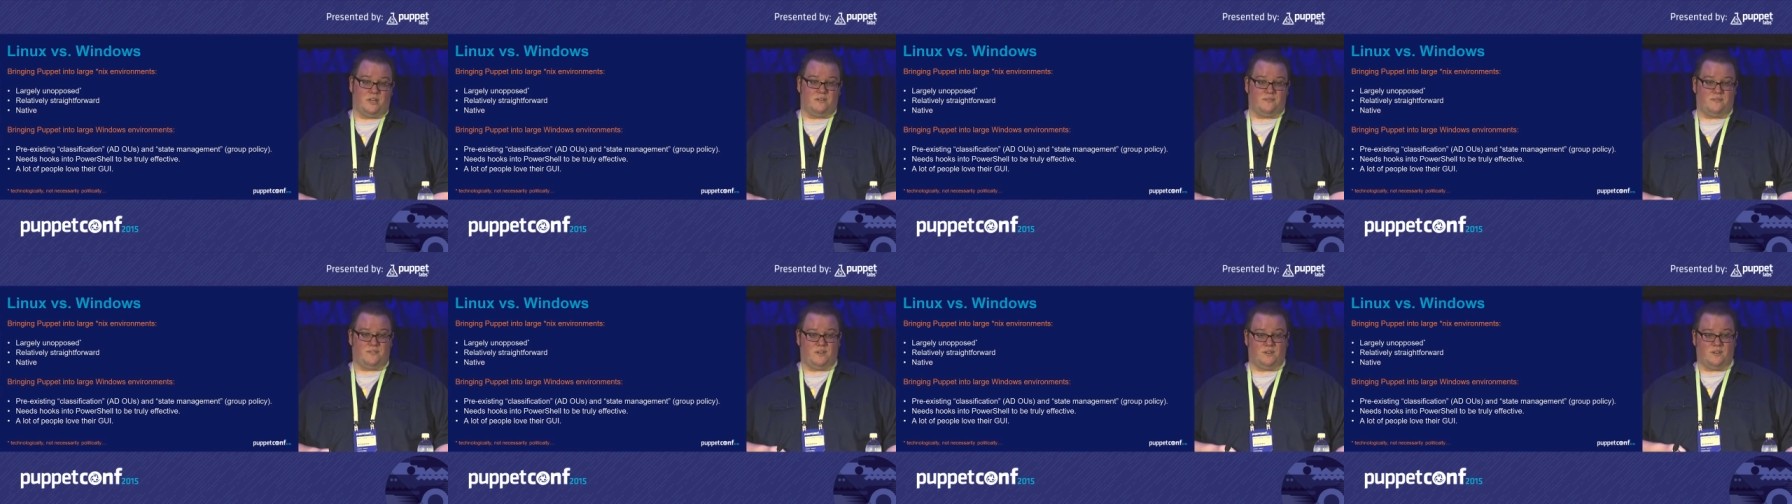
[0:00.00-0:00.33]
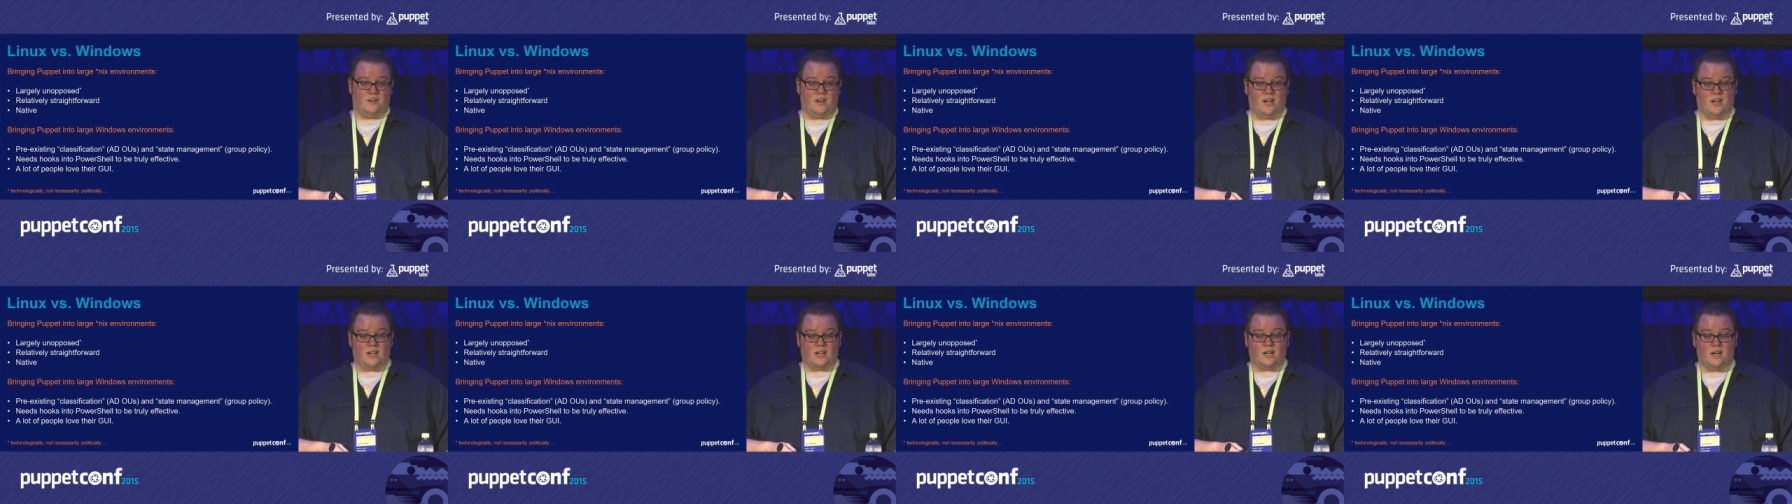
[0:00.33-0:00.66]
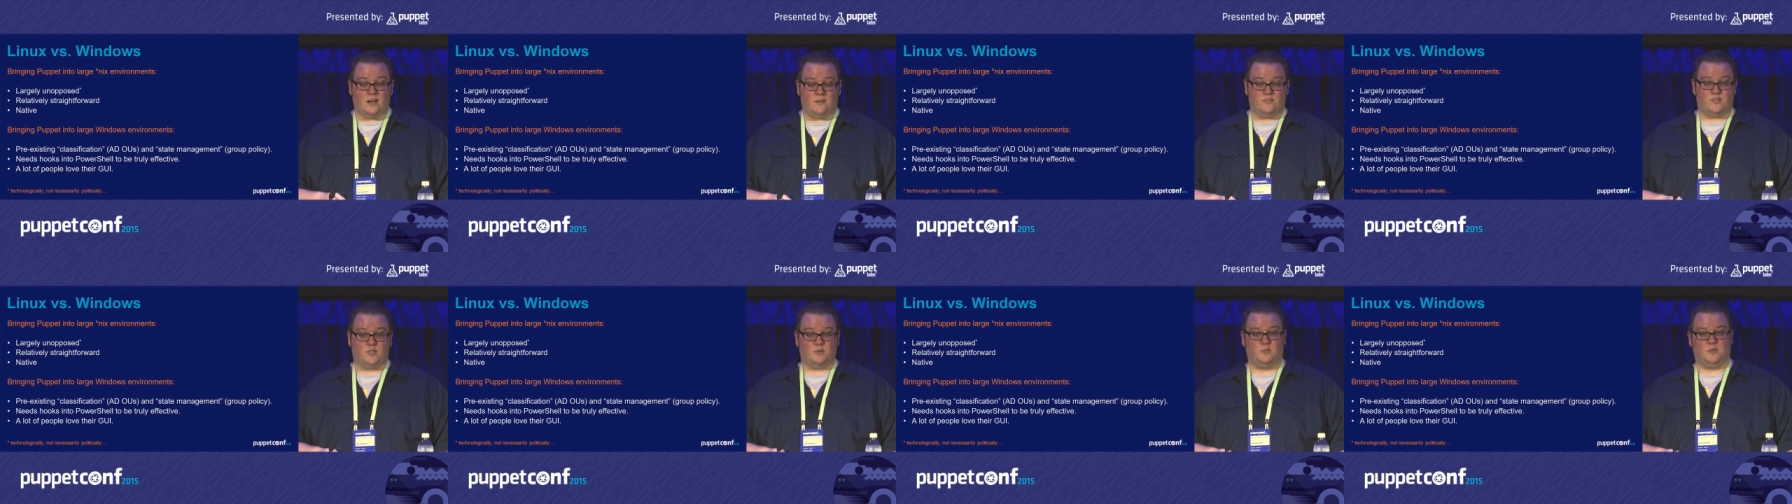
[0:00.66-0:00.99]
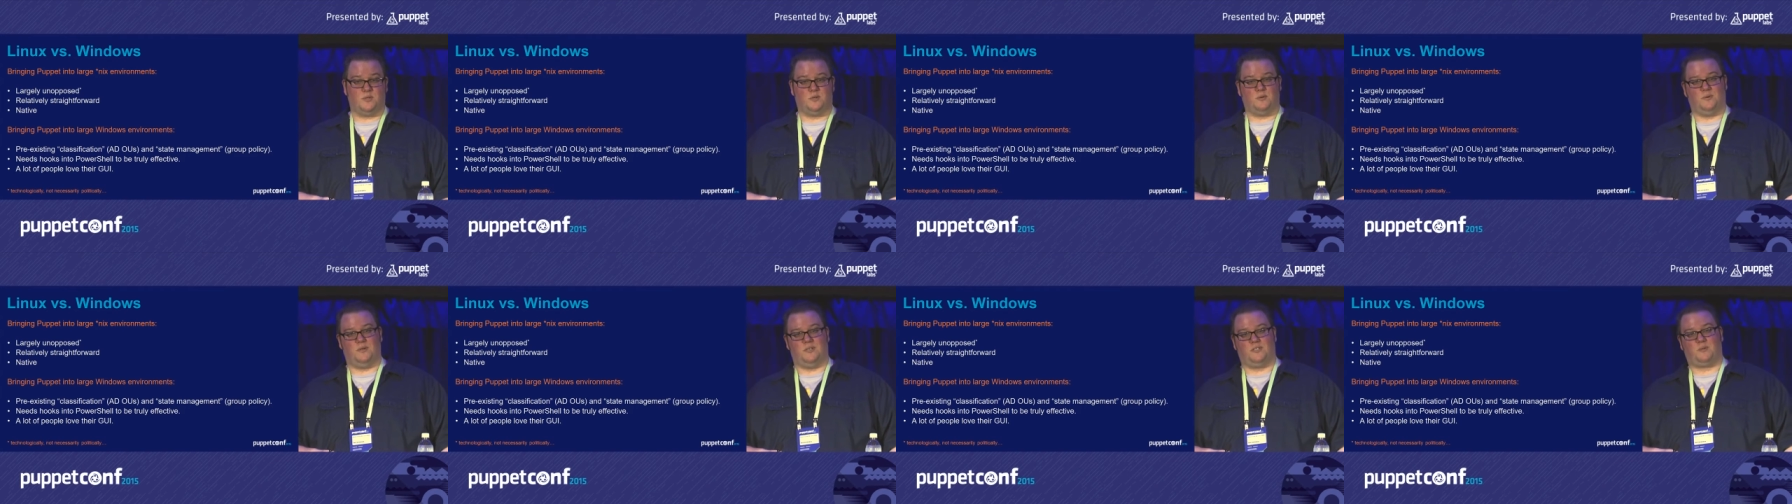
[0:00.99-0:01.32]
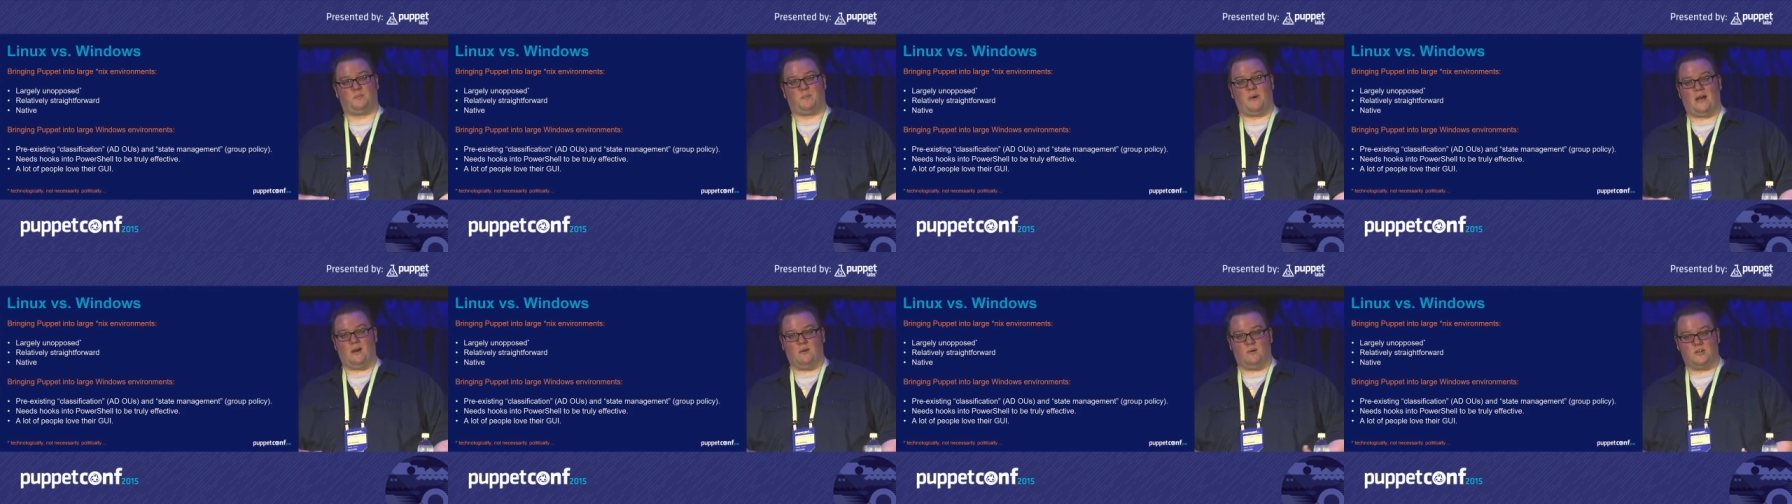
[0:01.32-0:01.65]
If you're not comfortable
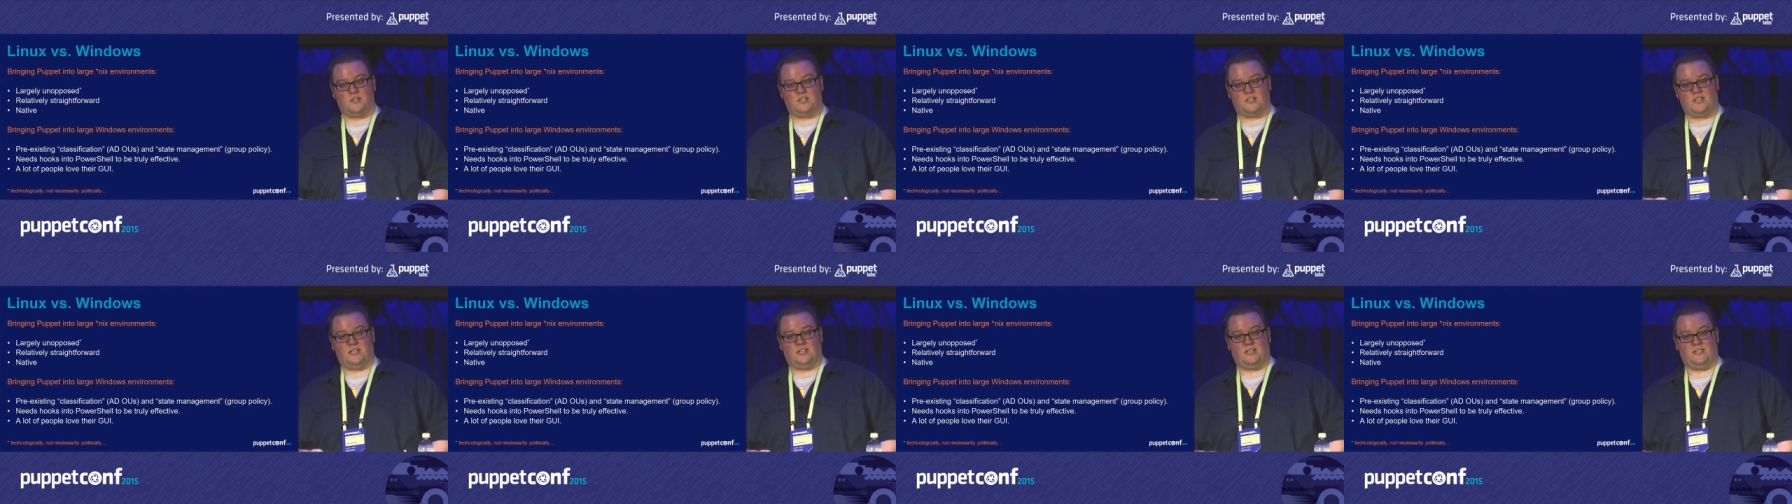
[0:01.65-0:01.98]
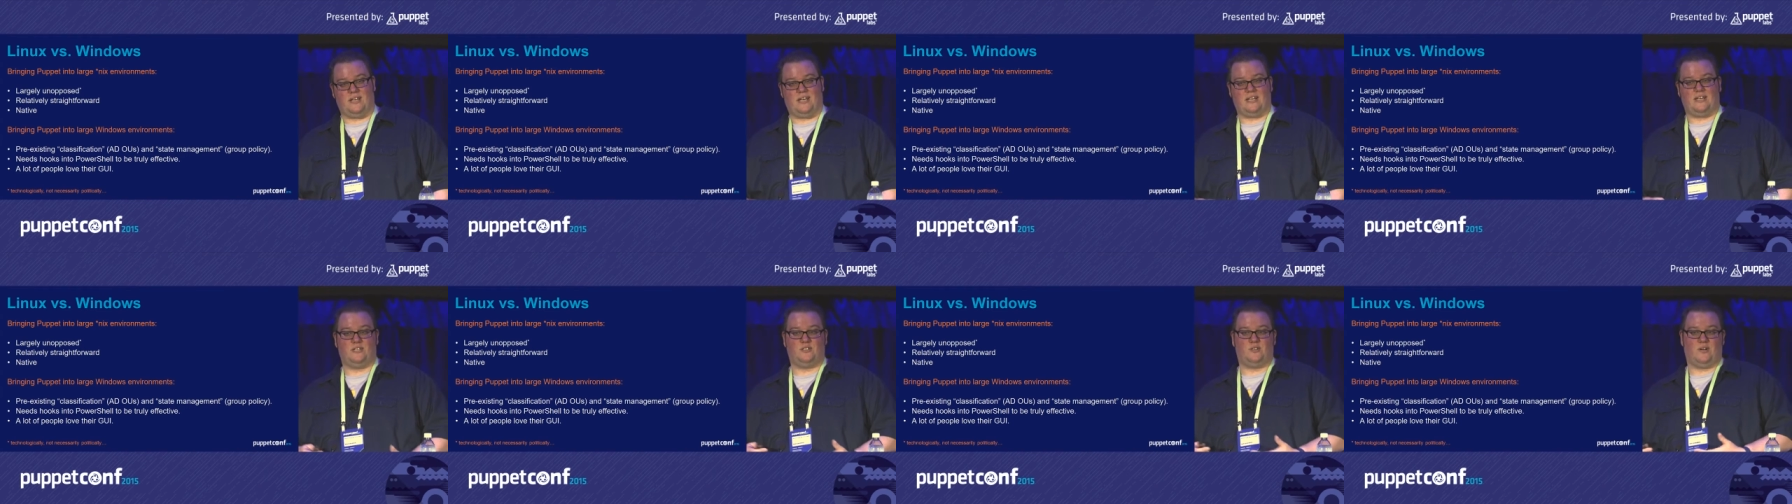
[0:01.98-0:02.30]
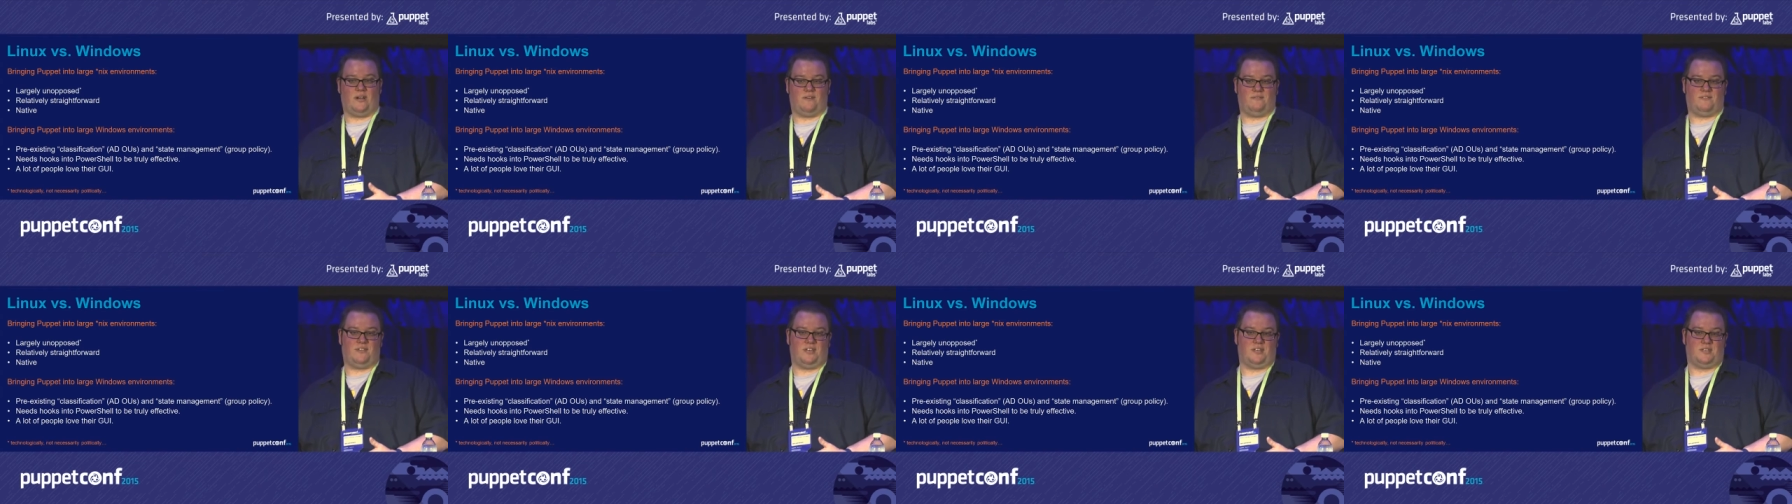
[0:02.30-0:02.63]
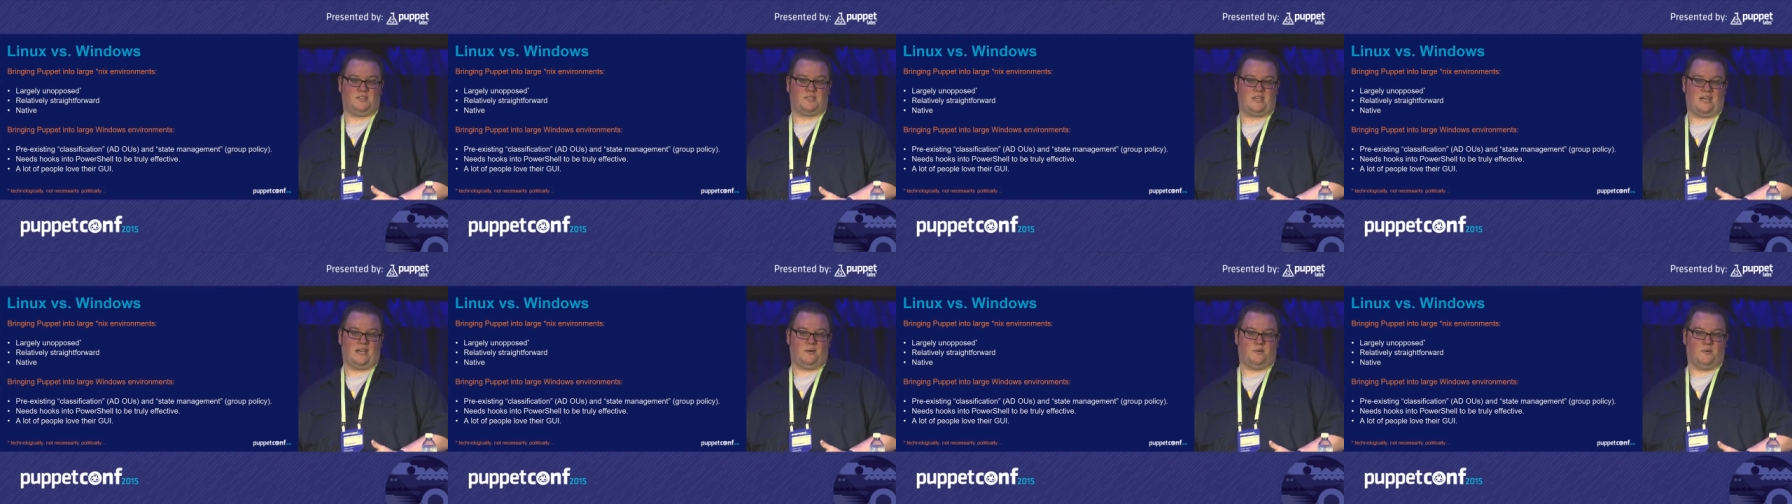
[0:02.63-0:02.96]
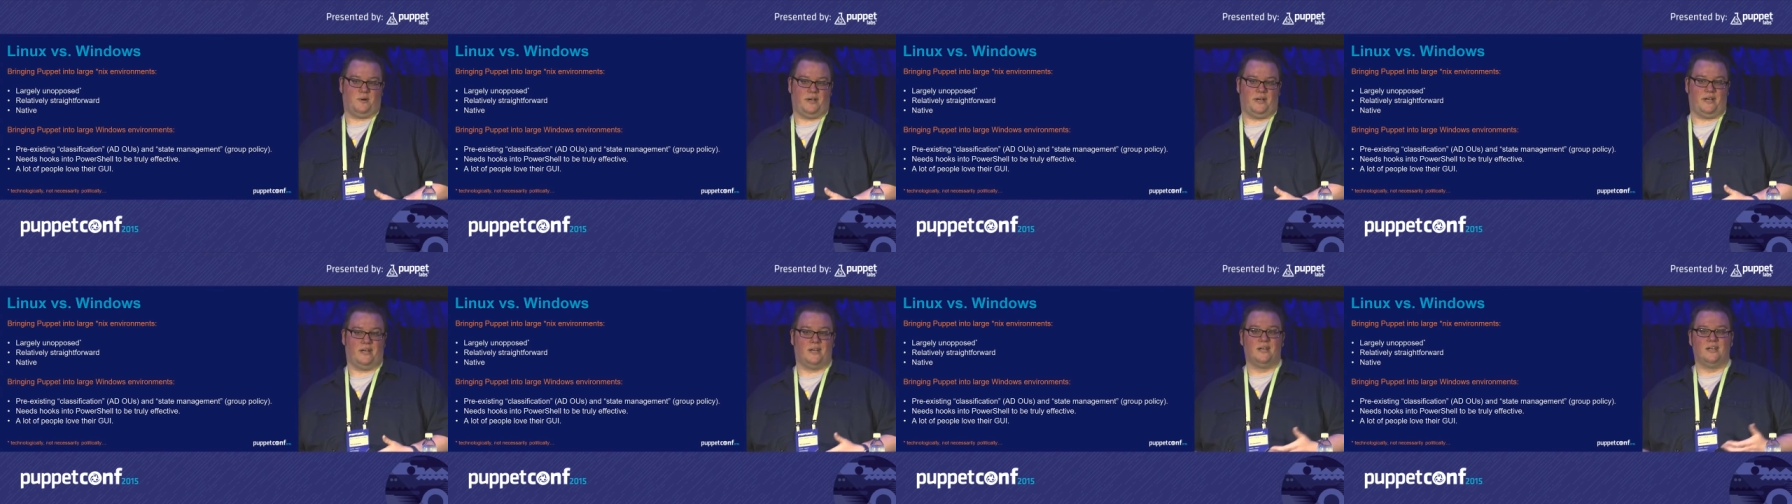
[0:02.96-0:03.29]
with PowerShell and how to drive things that
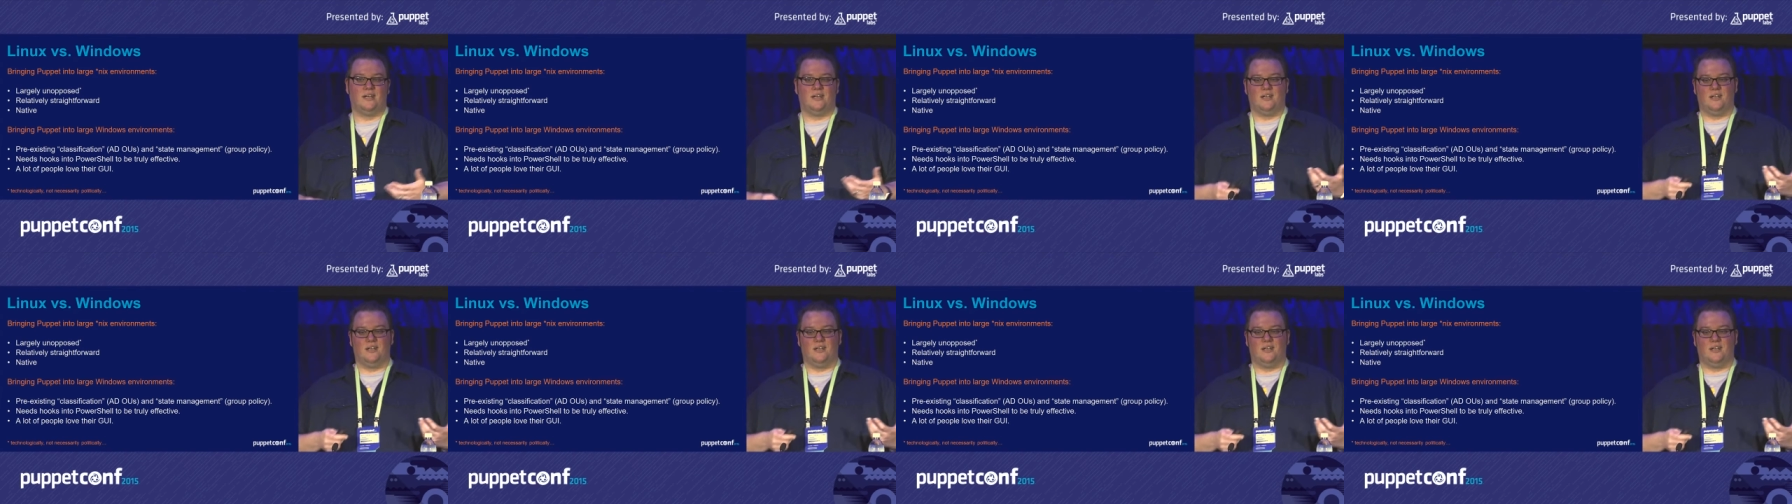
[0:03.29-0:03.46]
way,